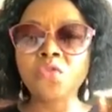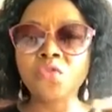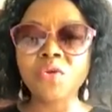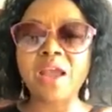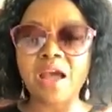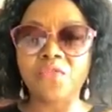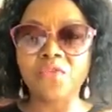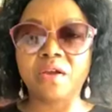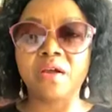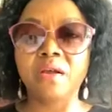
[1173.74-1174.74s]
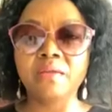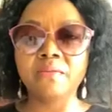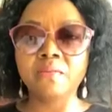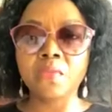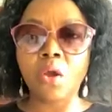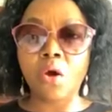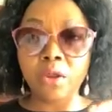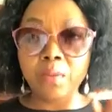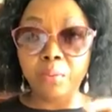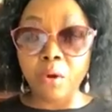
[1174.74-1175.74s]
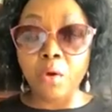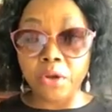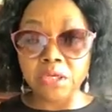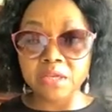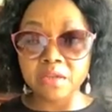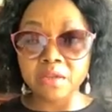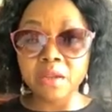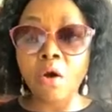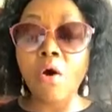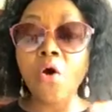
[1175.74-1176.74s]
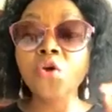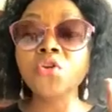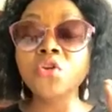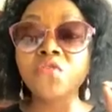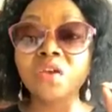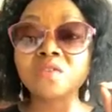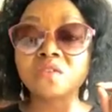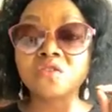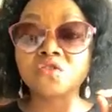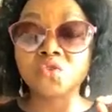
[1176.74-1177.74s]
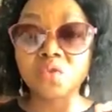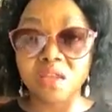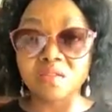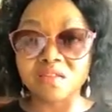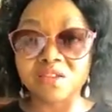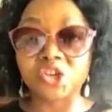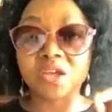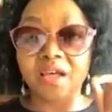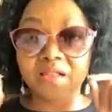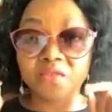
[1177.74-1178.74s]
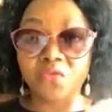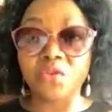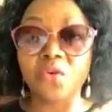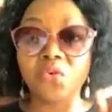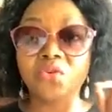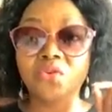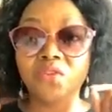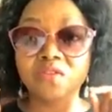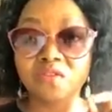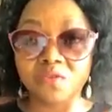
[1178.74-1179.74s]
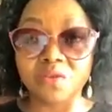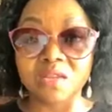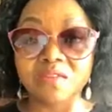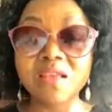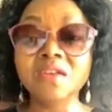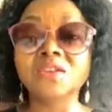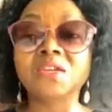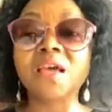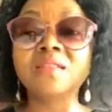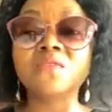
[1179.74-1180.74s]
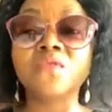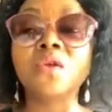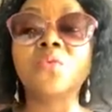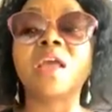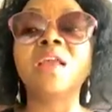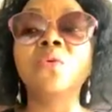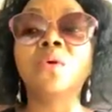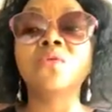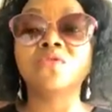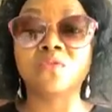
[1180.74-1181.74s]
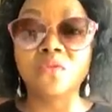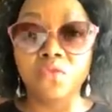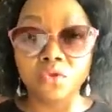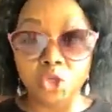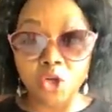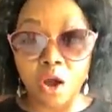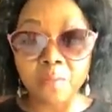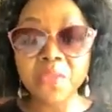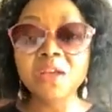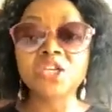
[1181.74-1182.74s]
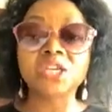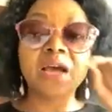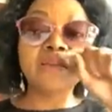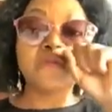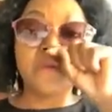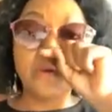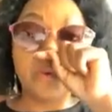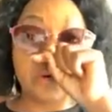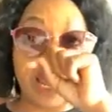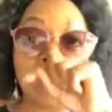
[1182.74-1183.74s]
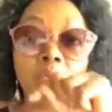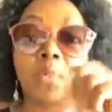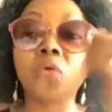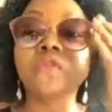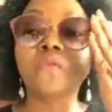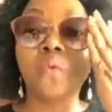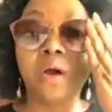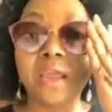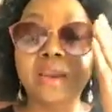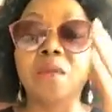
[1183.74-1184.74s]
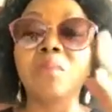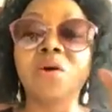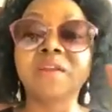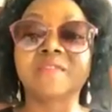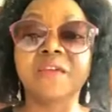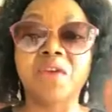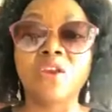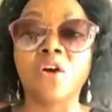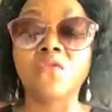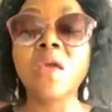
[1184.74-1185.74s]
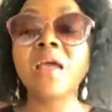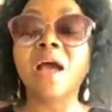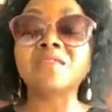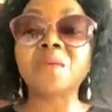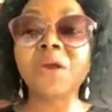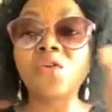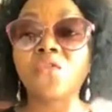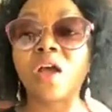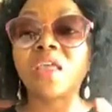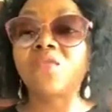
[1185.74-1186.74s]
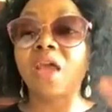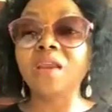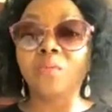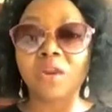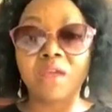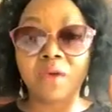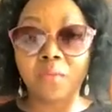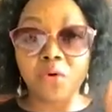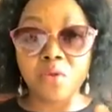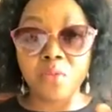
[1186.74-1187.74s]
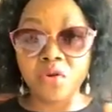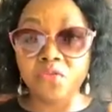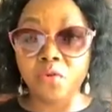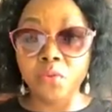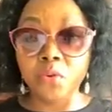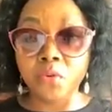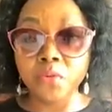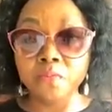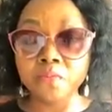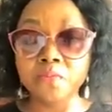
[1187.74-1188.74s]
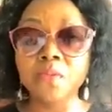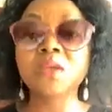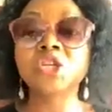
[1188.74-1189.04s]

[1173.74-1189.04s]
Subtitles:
All of you in Africa unemployed. All university students, share this video with university students. Share this video with anyone who is looking for a job. Share this video with anyone who is working and money is never enough. As a matter of fact, if anybody ever borrowed money from you,